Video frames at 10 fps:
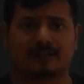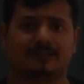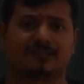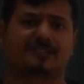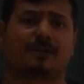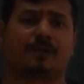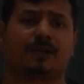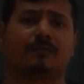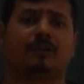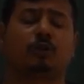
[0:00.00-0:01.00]
This is
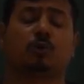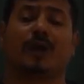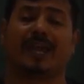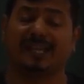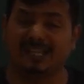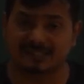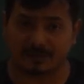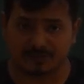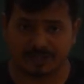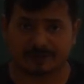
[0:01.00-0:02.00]
applicable to any
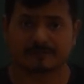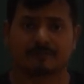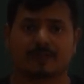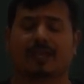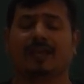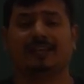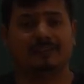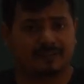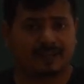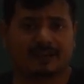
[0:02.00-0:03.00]
subject,
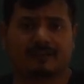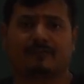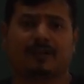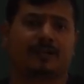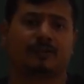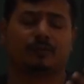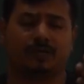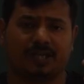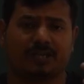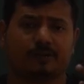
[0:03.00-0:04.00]
anywhere where you
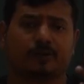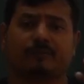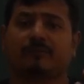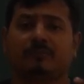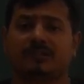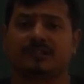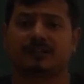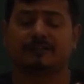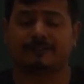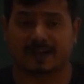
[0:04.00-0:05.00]
need to remember
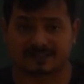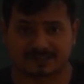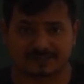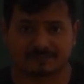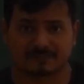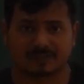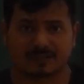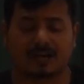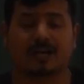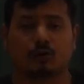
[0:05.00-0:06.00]
certain facts.
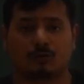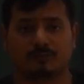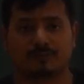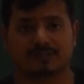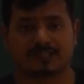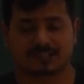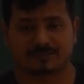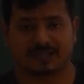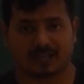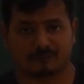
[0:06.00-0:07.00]
I hope this has
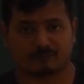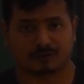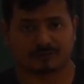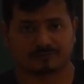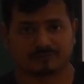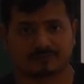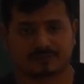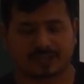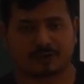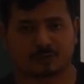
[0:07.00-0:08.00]
been helpful.
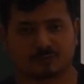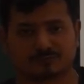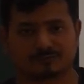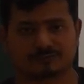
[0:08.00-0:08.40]
Thank you.